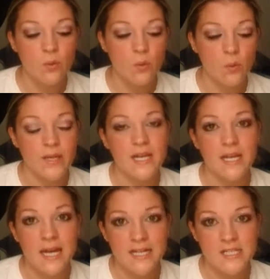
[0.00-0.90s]
or get a
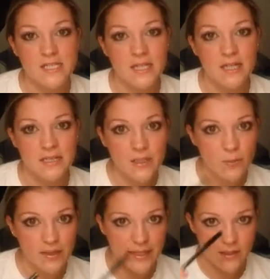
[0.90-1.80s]
nice liquid
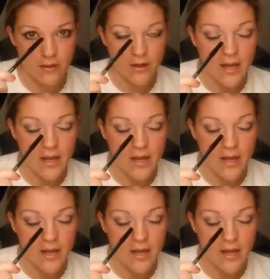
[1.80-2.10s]
liner